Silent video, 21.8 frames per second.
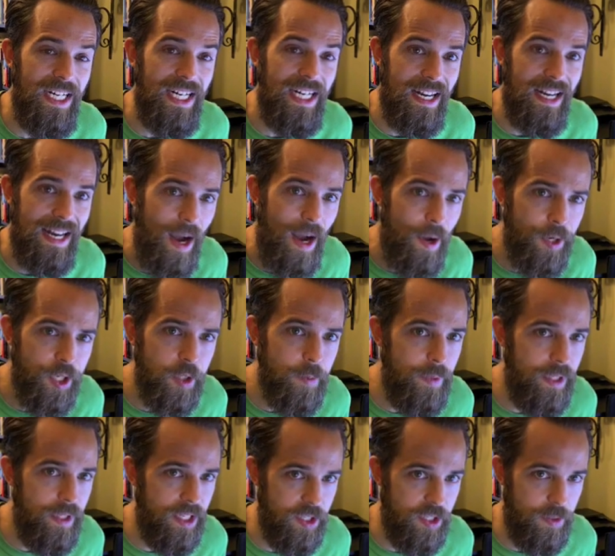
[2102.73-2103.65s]
an
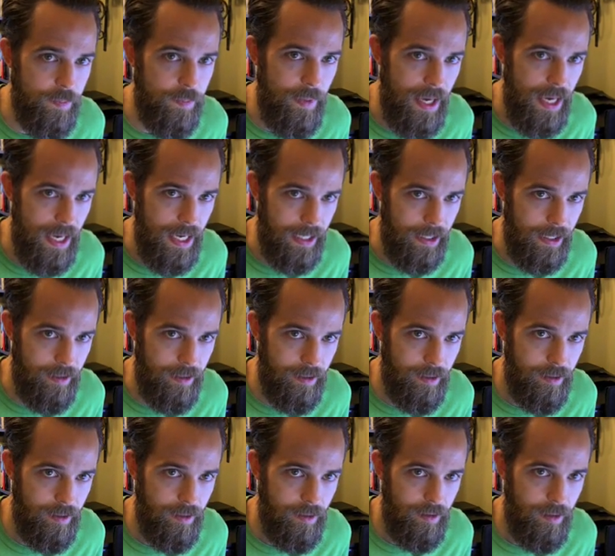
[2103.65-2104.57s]
announcement is made
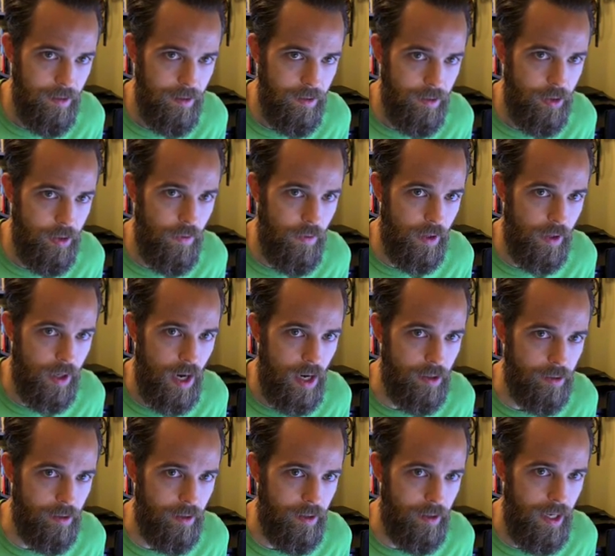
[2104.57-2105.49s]
to the
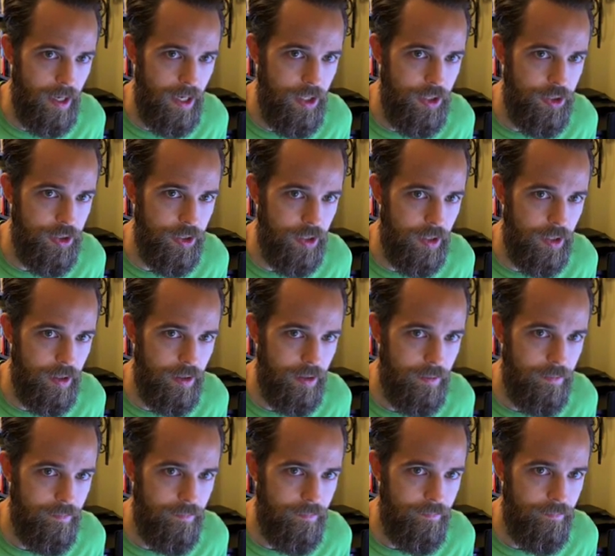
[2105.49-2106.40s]
congregation,
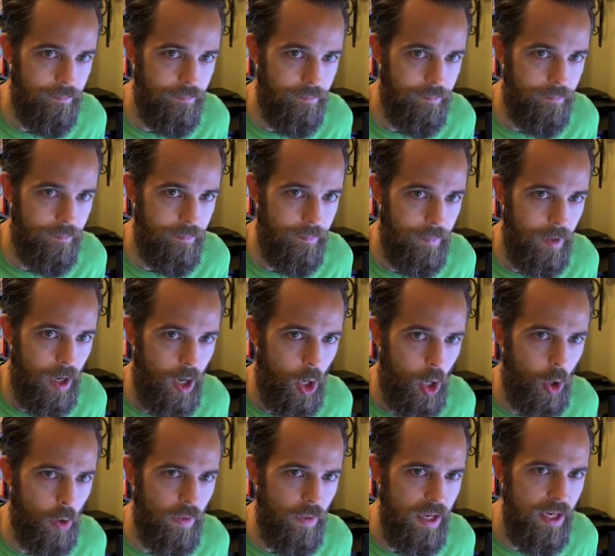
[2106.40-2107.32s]

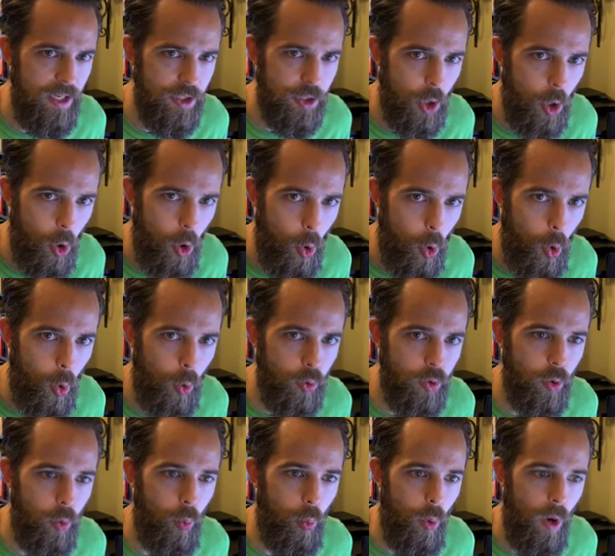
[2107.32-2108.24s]
are they
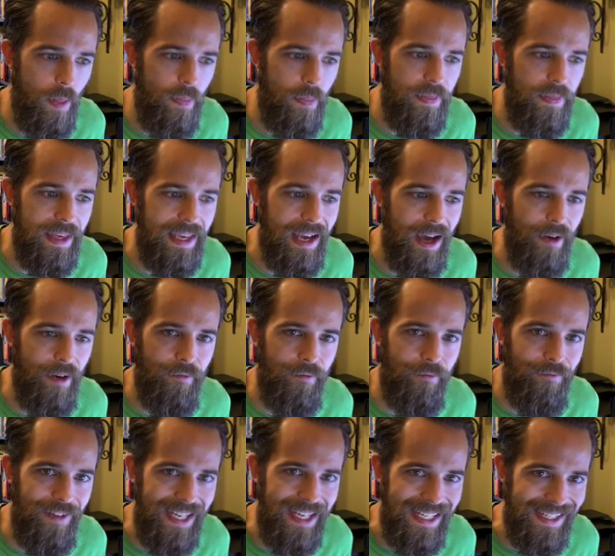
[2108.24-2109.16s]
told what the
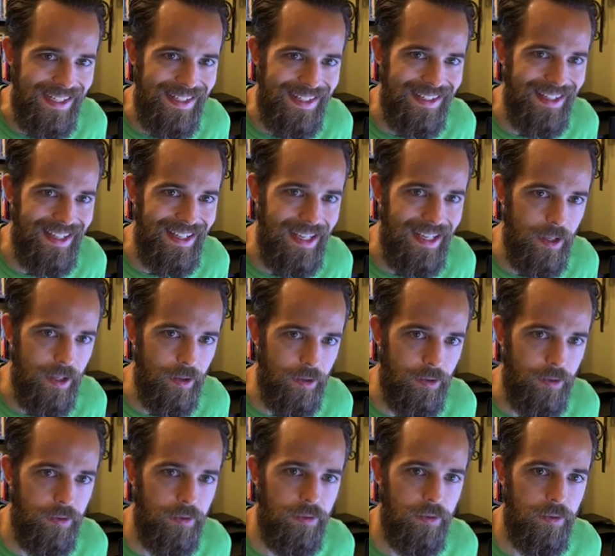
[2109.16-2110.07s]
offense
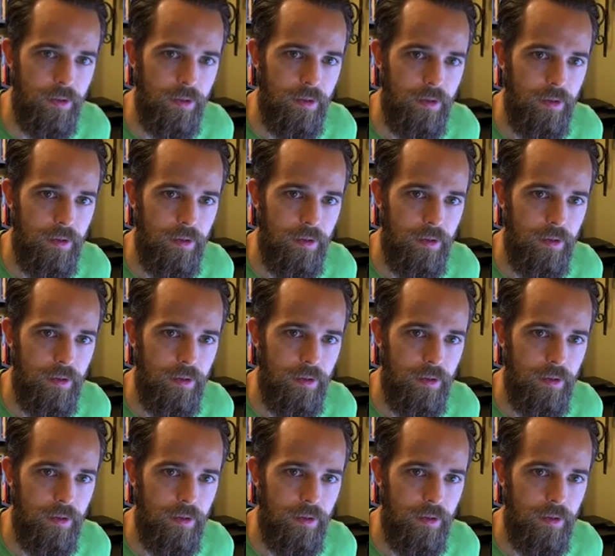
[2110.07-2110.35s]
is?